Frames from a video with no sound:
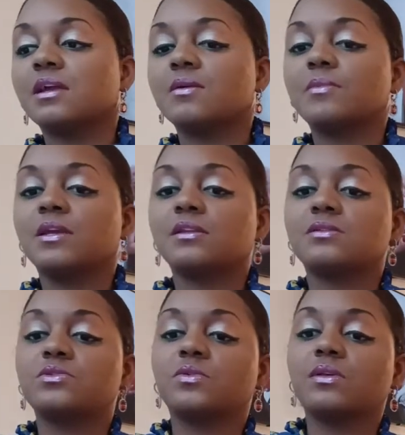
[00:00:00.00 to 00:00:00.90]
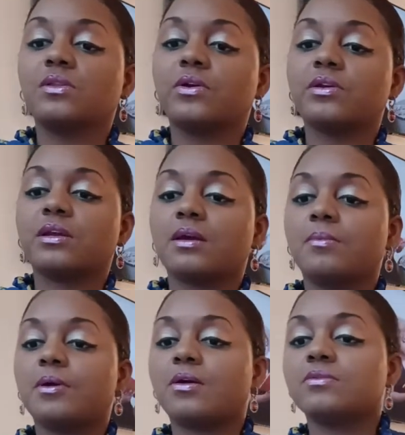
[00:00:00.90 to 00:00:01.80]
like me and enjoy learning
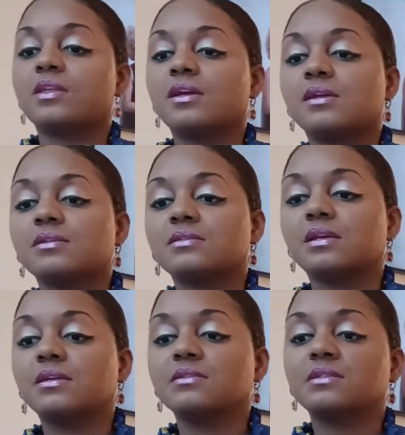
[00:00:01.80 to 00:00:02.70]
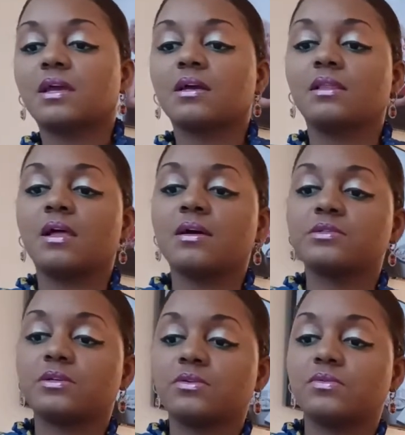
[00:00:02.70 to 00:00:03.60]
about things
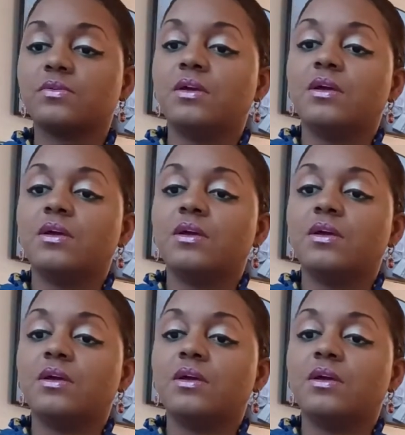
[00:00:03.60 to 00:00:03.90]
psychological.